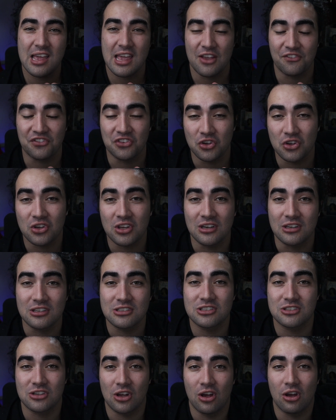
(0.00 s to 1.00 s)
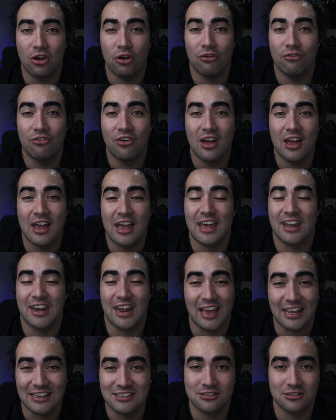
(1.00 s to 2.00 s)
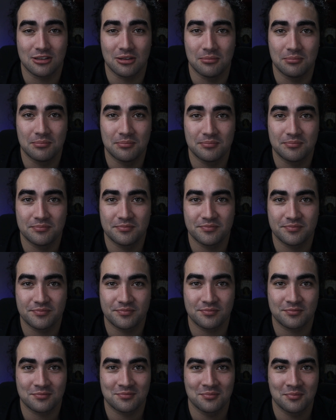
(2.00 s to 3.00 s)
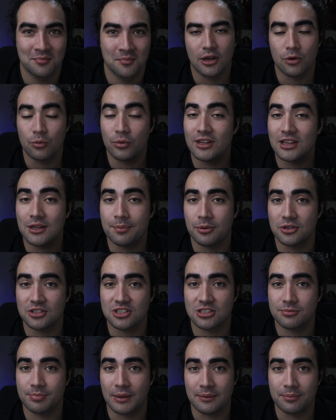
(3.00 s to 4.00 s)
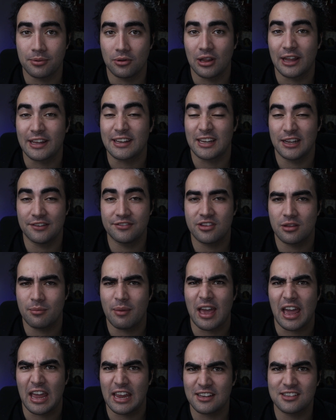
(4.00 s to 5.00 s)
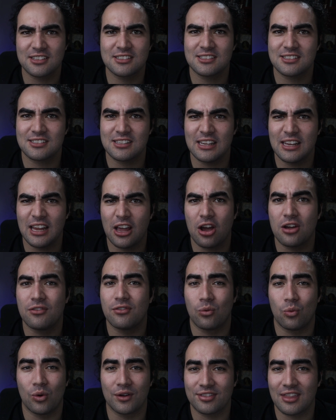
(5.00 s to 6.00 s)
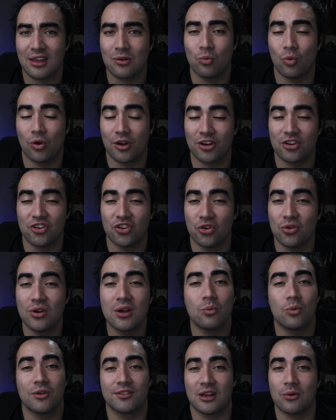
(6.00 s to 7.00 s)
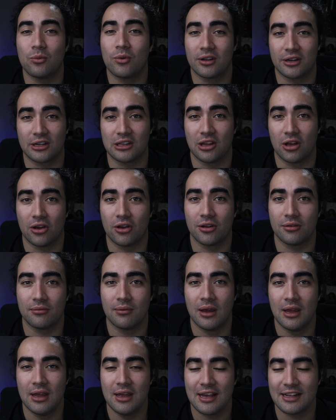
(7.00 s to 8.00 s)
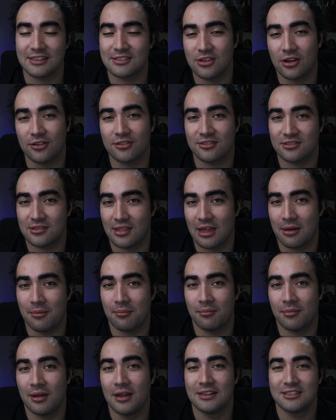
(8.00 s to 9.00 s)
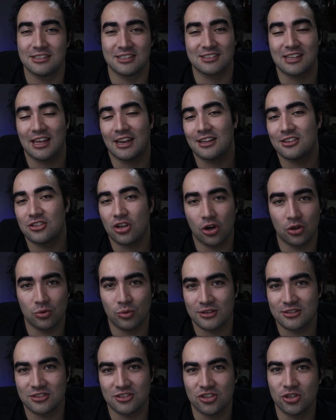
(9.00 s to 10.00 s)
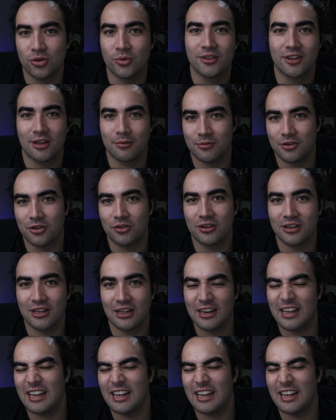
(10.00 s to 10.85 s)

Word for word: if you can serve and ace them." It really pushes people and gives them agency over what they want to do and what they want to learn. It's not them just getting told what to do and them doing it.